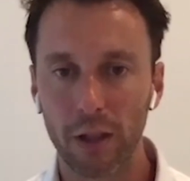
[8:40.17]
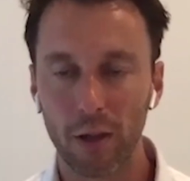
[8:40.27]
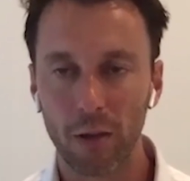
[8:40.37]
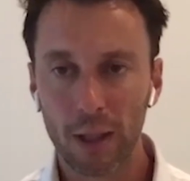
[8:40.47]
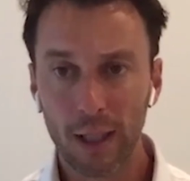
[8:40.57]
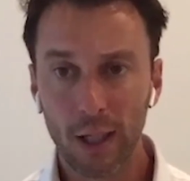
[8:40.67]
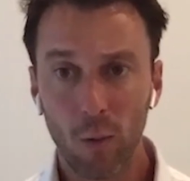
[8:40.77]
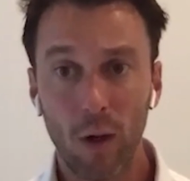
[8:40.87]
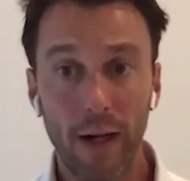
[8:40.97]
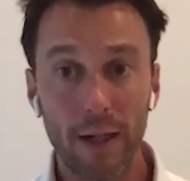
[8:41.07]
So
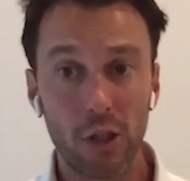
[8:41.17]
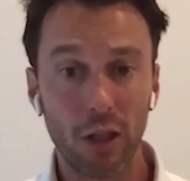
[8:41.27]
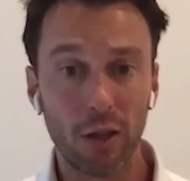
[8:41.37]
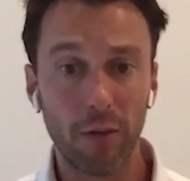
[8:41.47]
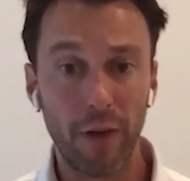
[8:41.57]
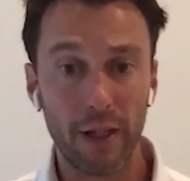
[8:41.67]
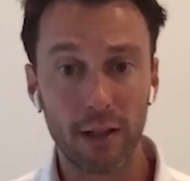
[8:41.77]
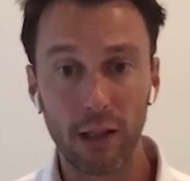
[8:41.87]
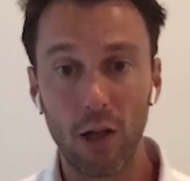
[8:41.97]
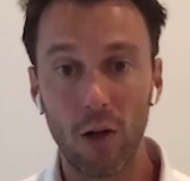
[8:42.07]
we're actually going to invest
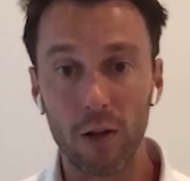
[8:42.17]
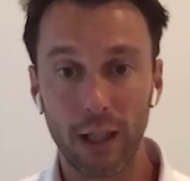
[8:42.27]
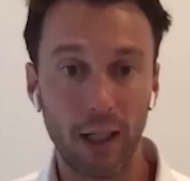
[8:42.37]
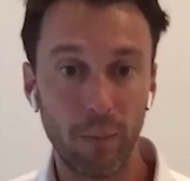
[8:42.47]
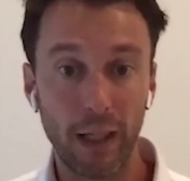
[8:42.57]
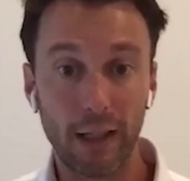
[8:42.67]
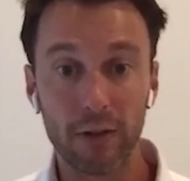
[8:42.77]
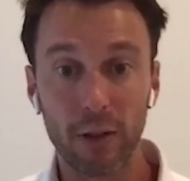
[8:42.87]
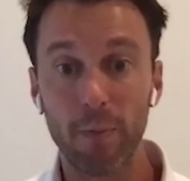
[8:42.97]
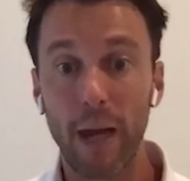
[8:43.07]
a lot in being
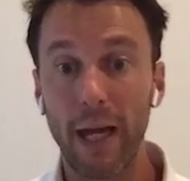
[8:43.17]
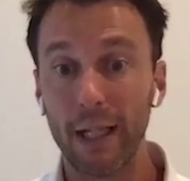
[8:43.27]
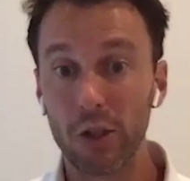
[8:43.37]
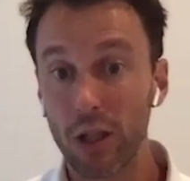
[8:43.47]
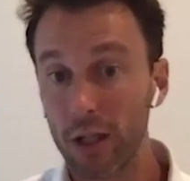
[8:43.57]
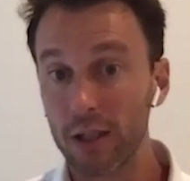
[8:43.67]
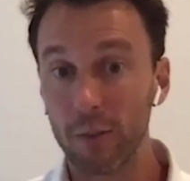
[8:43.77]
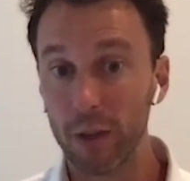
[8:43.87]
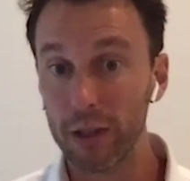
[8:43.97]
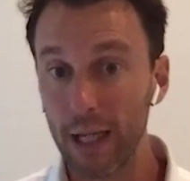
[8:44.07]
able to manage
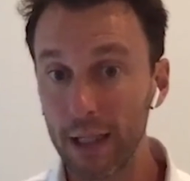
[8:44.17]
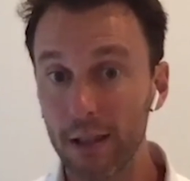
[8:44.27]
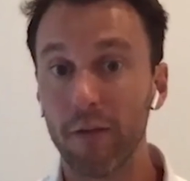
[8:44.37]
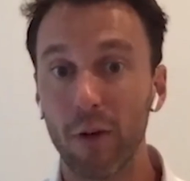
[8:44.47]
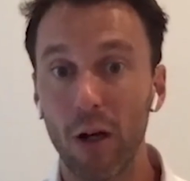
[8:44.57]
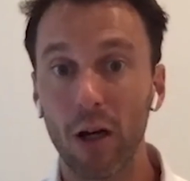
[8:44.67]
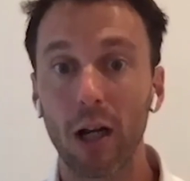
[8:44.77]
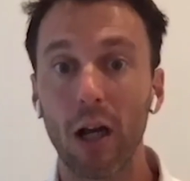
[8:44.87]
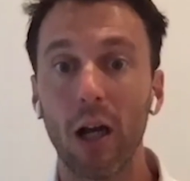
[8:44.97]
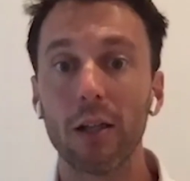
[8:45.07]
customer data for our
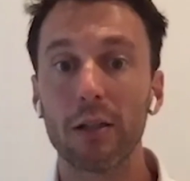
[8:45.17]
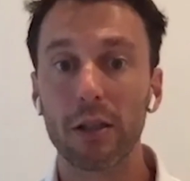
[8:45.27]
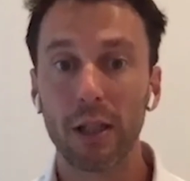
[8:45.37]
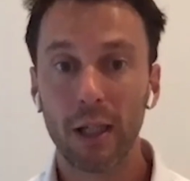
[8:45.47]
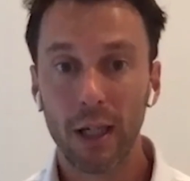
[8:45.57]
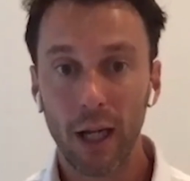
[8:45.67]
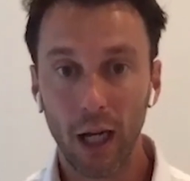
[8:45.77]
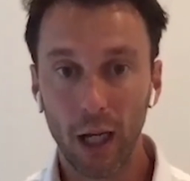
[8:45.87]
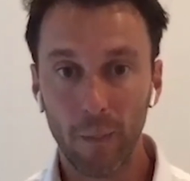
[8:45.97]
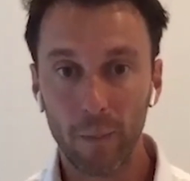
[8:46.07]
clients.
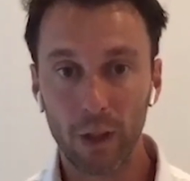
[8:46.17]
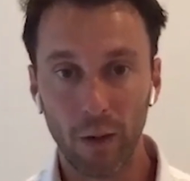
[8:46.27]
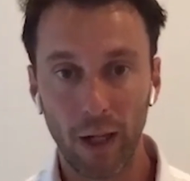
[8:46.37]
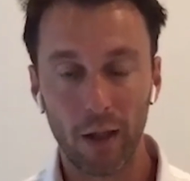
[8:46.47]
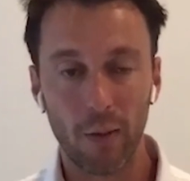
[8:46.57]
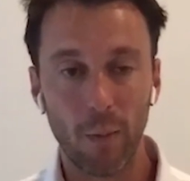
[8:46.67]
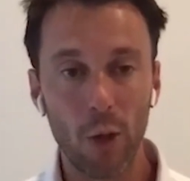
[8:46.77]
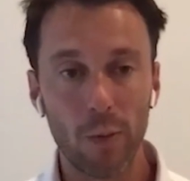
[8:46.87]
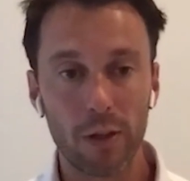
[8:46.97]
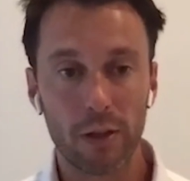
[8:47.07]
Um, you know, at the
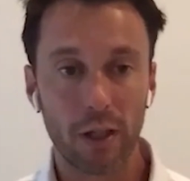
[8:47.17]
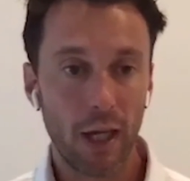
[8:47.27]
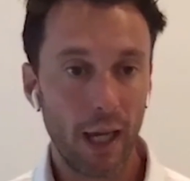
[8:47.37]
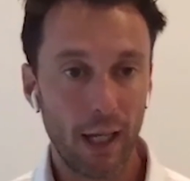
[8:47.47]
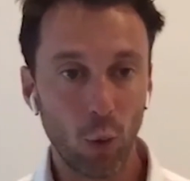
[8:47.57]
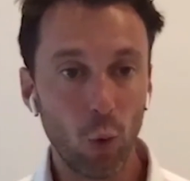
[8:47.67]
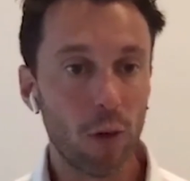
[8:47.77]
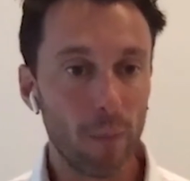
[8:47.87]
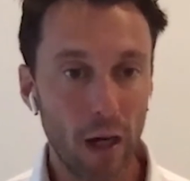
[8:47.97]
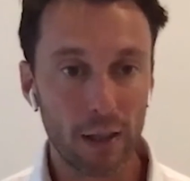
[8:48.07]
moment in all
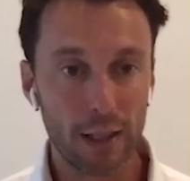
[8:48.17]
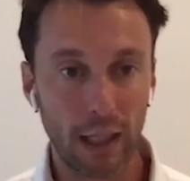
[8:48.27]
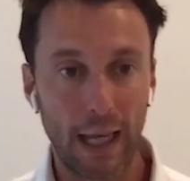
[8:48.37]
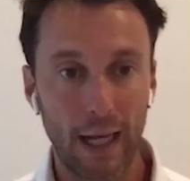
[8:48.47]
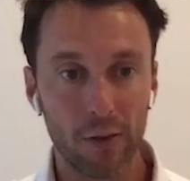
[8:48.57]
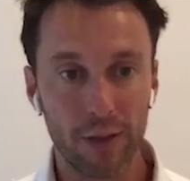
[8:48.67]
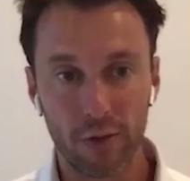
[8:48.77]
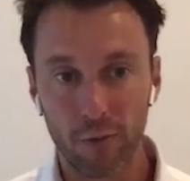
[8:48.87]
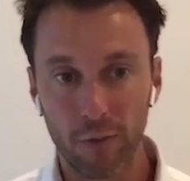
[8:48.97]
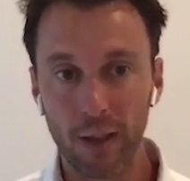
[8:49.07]
the marketing clouds,
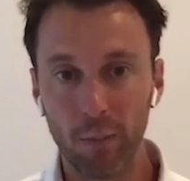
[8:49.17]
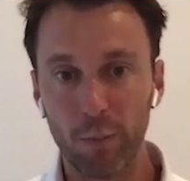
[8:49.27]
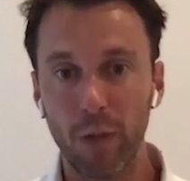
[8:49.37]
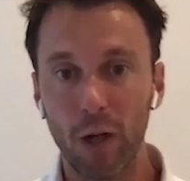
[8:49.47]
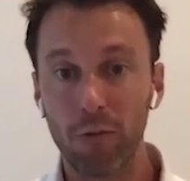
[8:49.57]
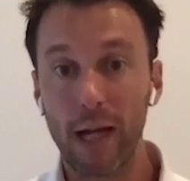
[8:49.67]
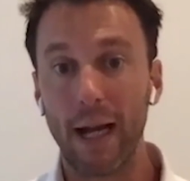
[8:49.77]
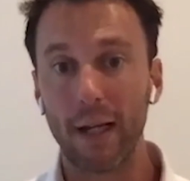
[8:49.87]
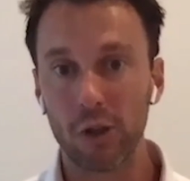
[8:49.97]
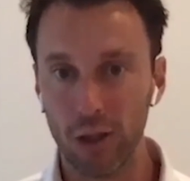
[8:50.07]
it's really a, a
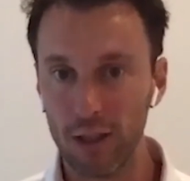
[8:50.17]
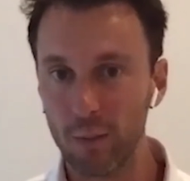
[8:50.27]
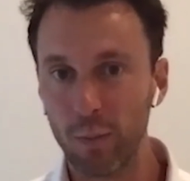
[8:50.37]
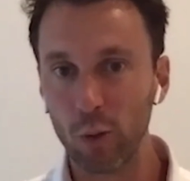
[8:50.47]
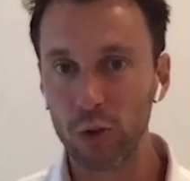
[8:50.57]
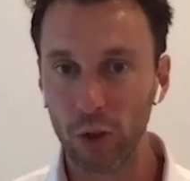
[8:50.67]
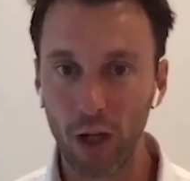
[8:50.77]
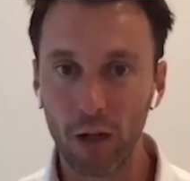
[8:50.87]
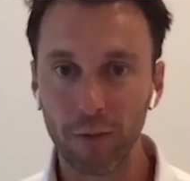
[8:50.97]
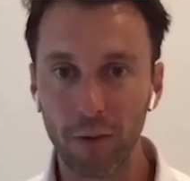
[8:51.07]
reaction. It's a bolt-on
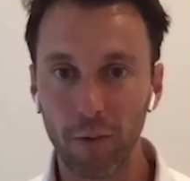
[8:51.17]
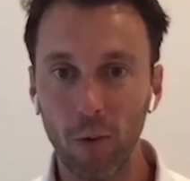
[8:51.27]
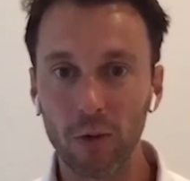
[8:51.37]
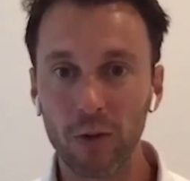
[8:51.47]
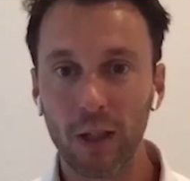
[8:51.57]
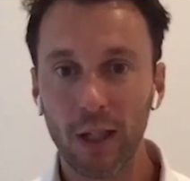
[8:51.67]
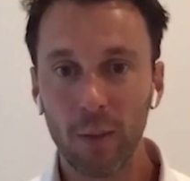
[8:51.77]
afterthought.